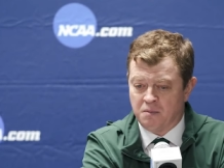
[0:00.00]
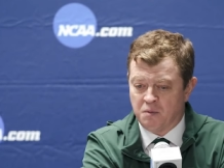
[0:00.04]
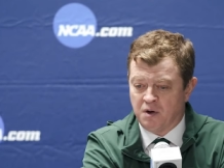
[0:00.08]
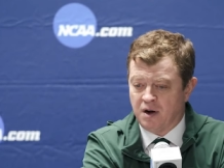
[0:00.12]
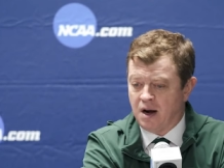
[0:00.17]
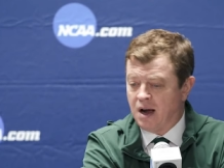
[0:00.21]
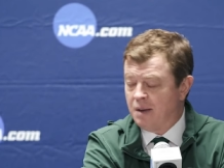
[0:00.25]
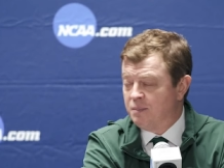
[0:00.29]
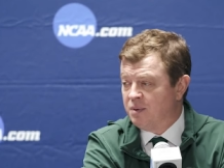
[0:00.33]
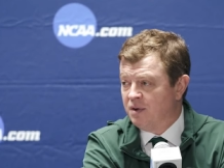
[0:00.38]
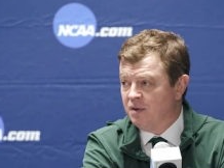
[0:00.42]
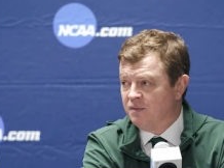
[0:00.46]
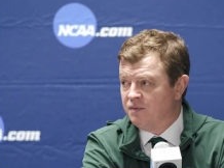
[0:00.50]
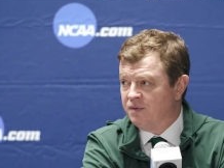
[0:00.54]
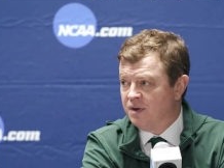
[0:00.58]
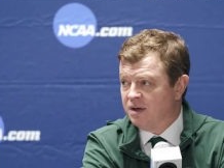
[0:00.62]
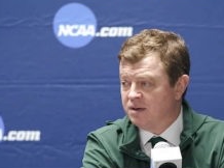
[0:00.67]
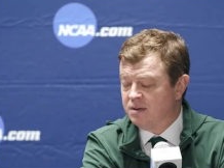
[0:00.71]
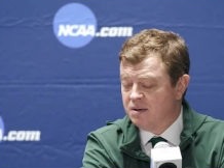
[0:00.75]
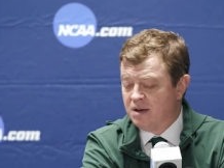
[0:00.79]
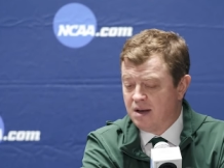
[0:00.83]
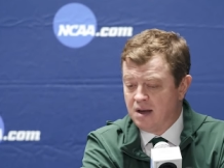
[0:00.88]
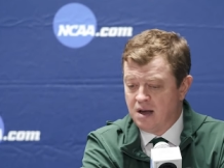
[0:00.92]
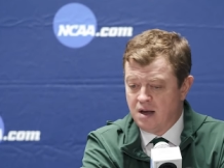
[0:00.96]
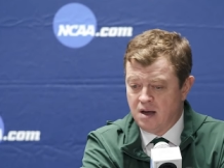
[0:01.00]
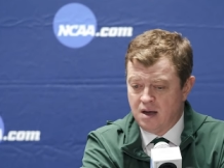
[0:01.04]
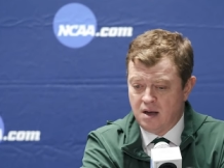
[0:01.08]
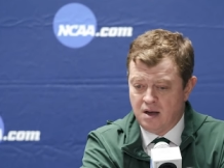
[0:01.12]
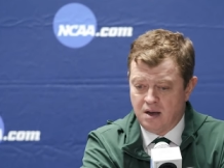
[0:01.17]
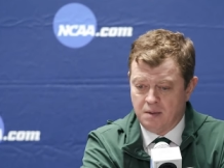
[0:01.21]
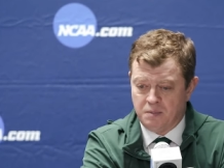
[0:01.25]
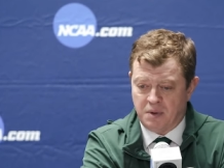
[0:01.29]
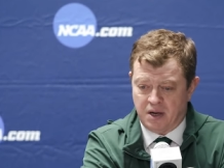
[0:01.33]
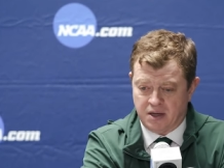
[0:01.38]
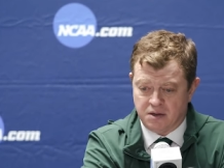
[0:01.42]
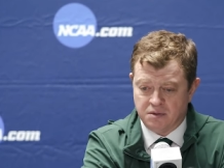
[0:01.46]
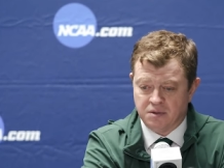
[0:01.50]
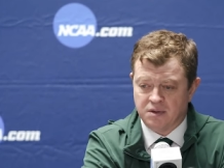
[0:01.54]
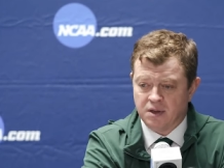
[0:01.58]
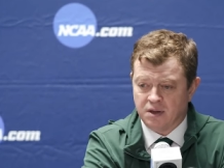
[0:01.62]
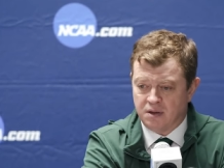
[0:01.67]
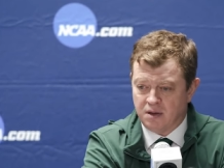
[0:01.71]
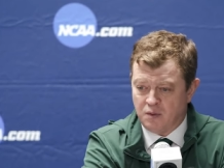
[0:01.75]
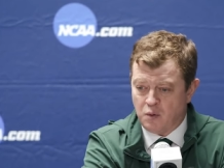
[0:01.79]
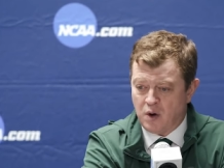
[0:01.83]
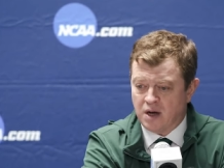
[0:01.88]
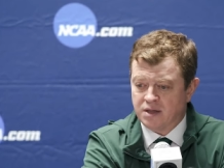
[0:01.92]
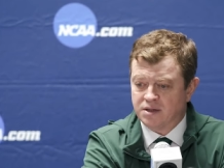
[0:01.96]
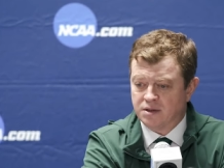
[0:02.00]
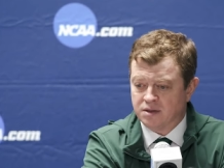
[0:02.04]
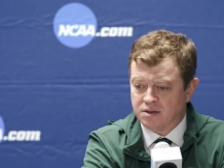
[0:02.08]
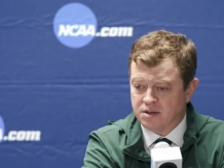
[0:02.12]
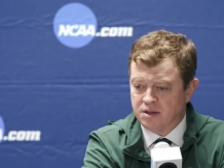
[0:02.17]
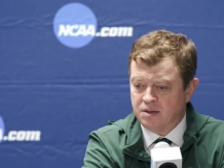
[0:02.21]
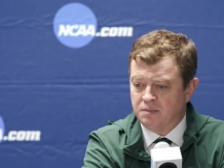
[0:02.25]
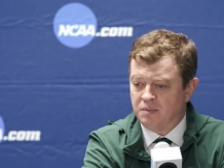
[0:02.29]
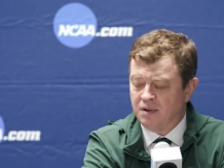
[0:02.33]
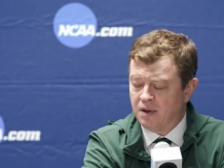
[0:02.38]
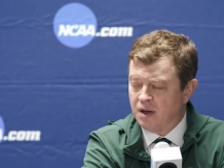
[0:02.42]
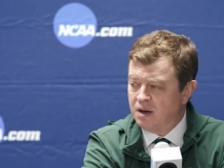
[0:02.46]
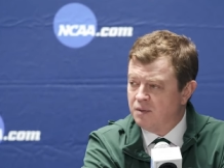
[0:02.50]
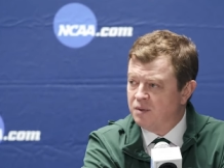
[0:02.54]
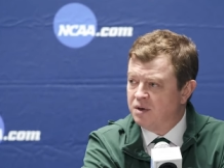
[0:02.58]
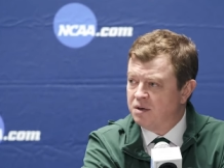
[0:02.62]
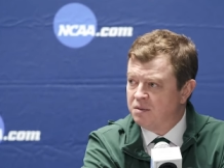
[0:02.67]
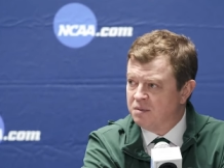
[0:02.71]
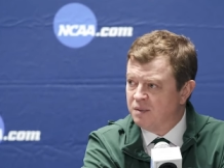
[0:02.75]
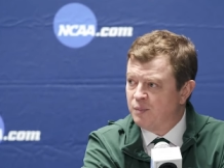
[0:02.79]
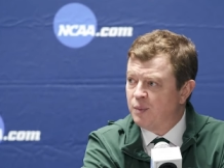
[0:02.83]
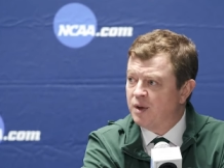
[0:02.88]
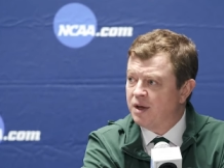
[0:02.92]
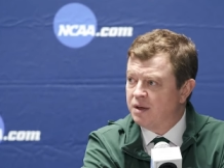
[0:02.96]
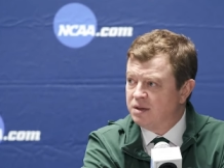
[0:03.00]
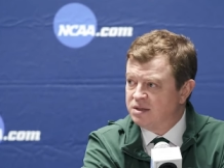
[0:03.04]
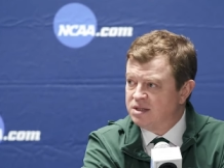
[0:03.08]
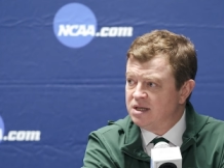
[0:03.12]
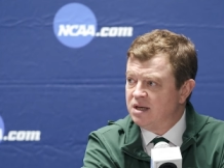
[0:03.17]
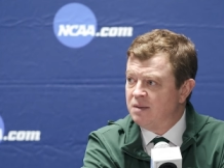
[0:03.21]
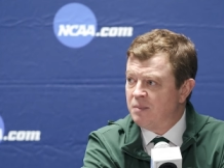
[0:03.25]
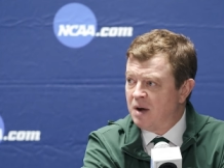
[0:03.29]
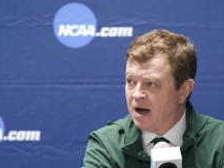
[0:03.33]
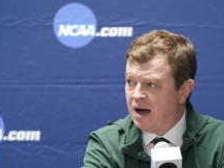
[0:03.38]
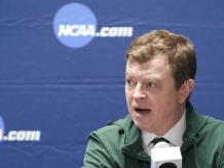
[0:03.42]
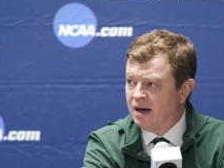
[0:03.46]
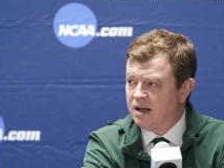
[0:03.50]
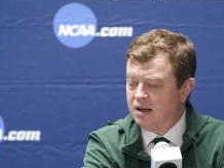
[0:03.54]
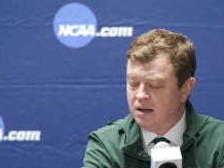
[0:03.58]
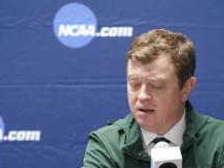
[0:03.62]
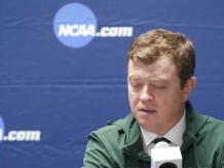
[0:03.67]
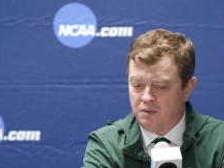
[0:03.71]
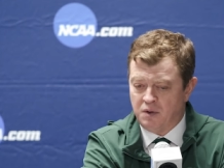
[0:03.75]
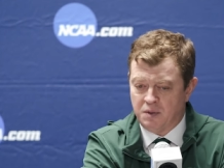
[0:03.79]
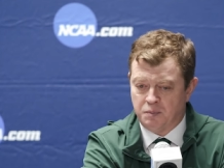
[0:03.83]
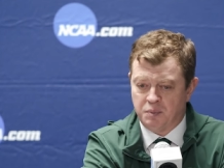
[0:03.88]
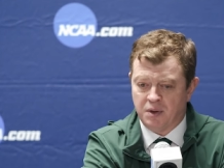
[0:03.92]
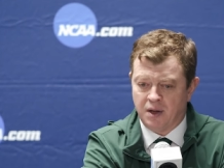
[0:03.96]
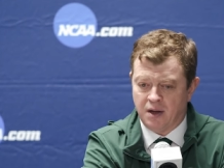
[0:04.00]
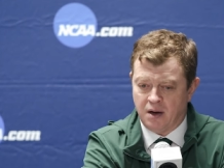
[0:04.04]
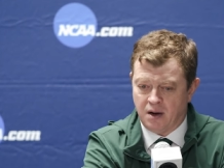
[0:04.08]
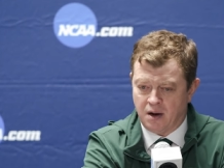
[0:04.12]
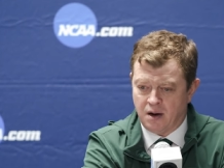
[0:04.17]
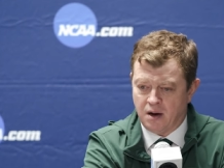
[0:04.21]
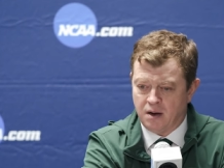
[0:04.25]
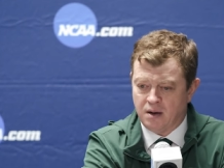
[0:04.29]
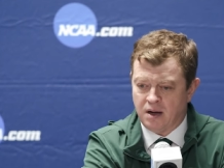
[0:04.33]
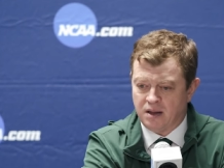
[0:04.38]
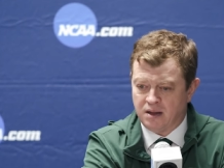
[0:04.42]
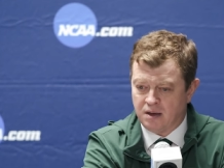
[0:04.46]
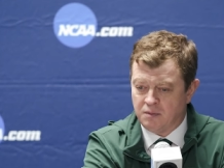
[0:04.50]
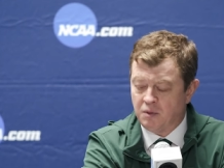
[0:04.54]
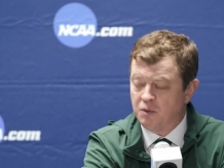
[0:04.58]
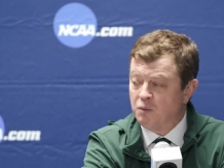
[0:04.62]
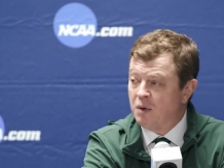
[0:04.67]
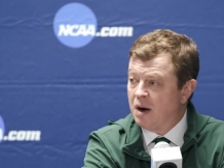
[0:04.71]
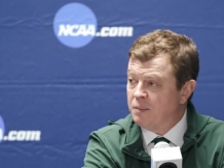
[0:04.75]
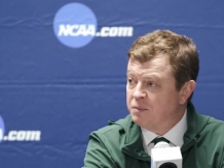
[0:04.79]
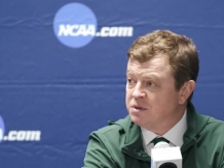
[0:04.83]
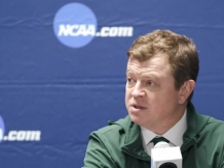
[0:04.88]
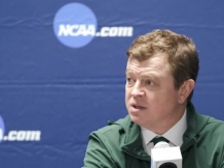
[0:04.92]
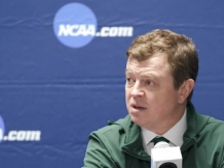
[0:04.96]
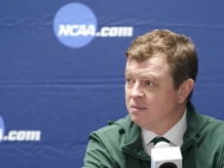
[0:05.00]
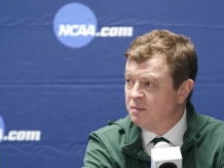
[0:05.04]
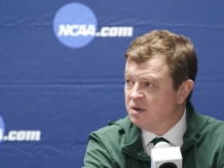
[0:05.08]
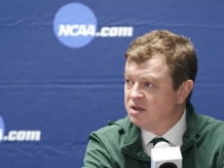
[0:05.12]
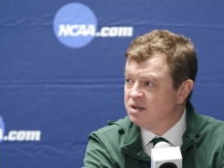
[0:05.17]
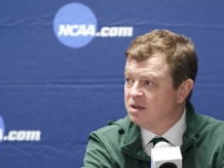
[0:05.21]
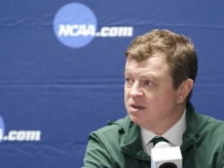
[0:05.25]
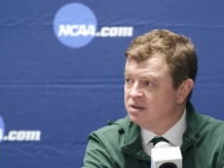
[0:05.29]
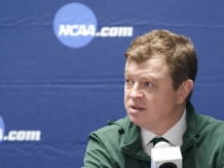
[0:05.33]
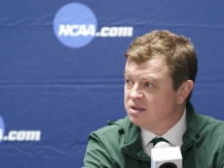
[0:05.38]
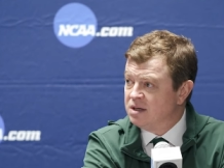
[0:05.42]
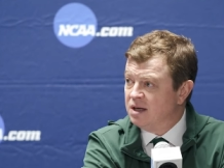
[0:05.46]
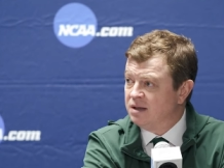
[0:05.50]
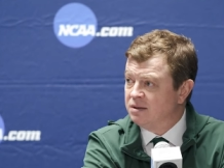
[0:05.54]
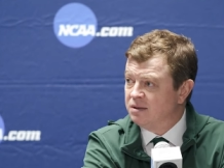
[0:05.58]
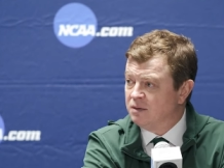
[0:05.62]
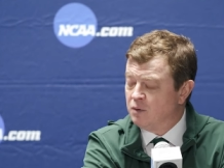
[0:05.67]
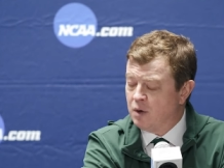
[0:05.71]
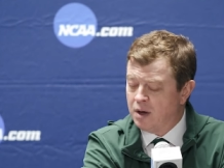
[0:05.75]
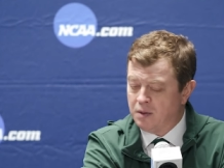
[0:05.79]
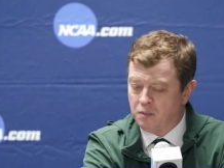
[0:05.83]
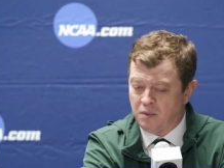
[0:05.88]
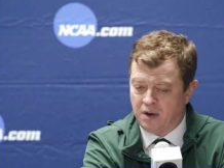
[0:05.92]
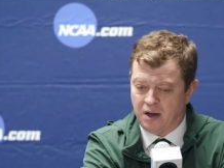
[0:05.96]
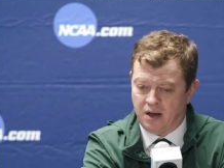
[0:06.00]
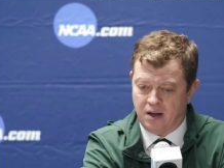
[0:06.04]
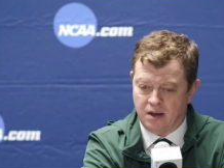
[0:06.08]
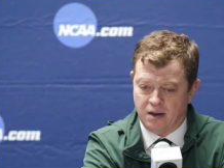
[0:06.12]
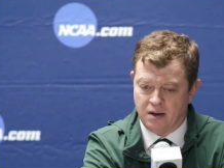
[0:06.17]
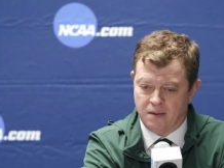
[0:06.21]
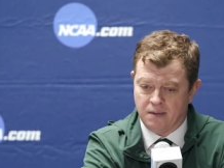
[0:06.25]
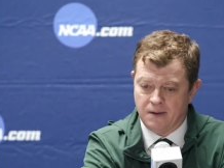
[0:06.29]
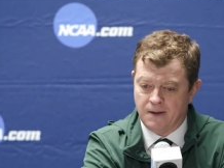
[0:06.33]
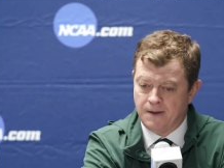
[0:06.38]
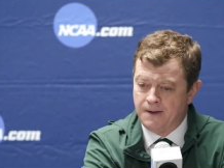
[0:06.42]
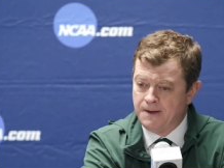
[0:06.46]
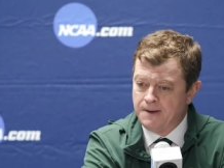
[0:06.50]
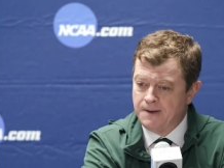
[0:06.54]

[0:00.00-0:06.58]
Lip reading: And we're not perfect, but I do think you watch our team play. We do play team hockey. We play hard. I think we represent Michigan State the right way. And